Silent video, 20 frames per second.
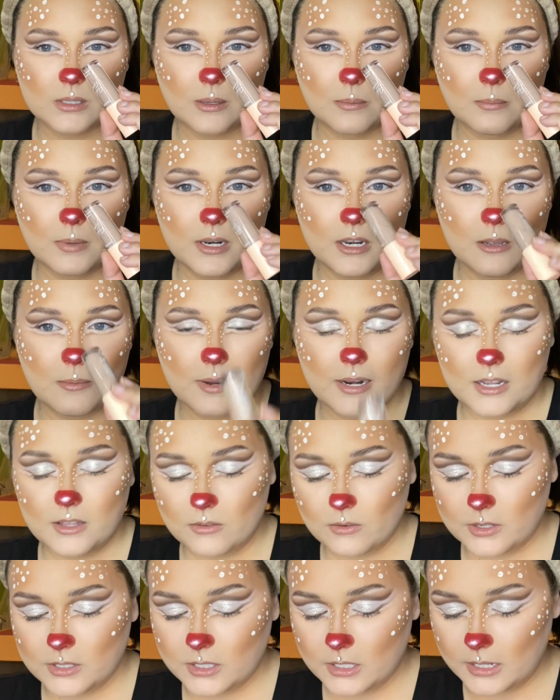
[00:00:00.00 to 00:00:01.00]
Medium
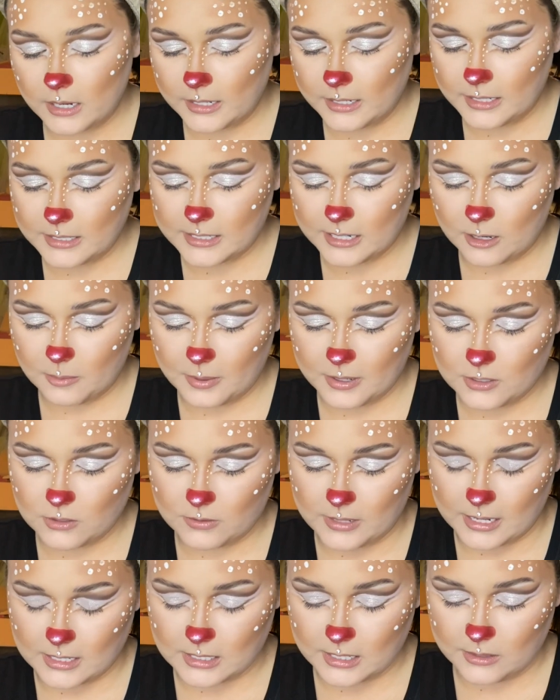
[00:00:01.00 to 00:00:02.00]
83C. I need to take a picture of
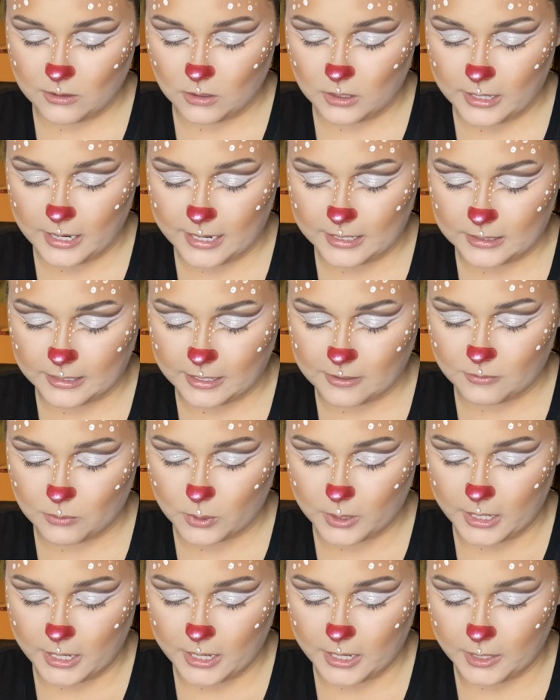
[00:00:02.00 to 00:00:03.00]
that because I thought I had Light
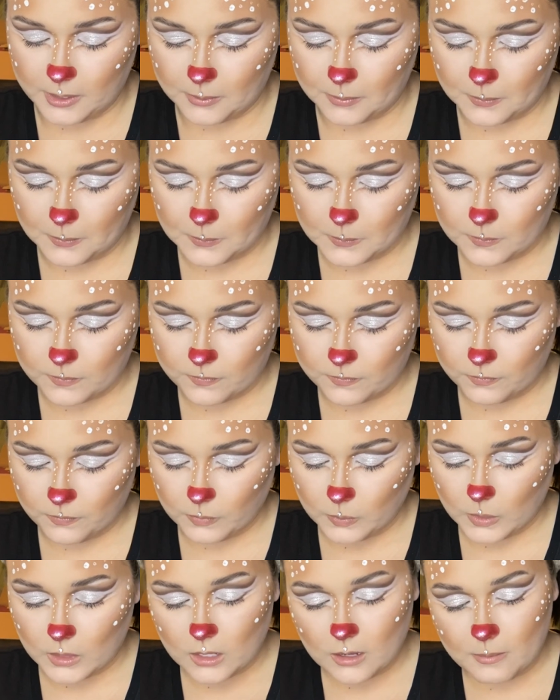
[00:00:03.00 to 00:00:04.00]
40N.
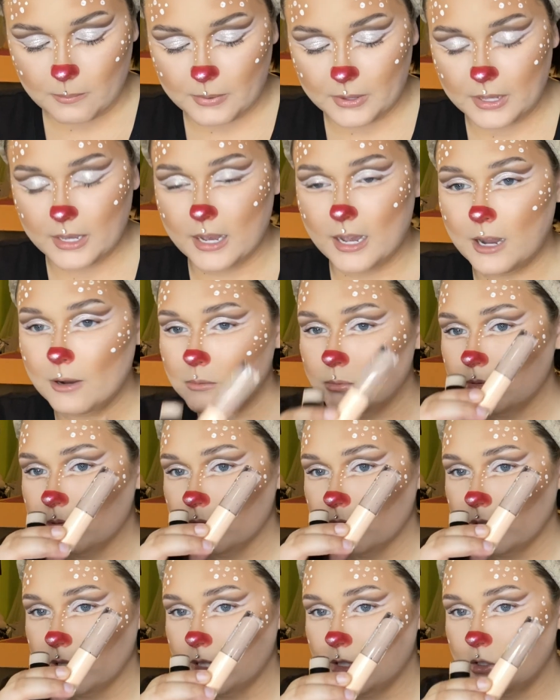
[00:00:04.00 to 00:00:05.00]
But yeah, I
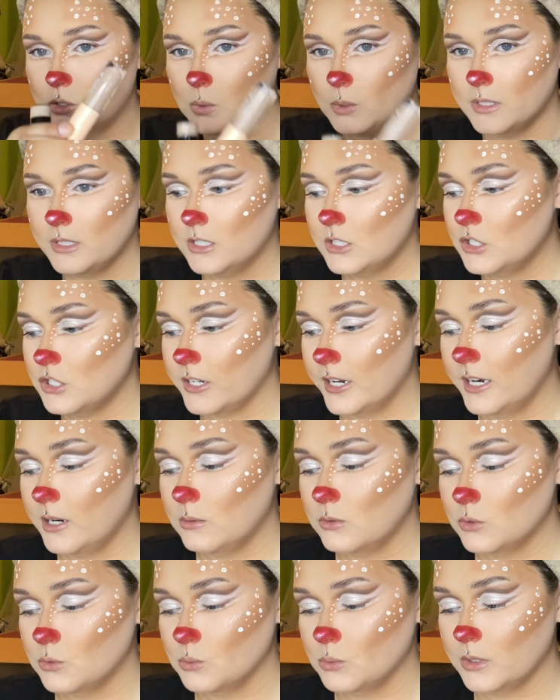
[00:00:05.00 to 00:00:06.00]
really enjoy this shade. It
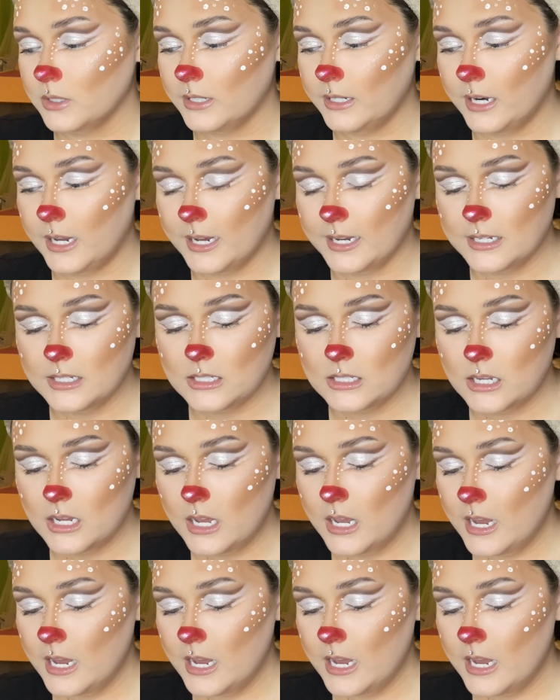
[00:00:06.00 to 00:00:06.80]
was really nice.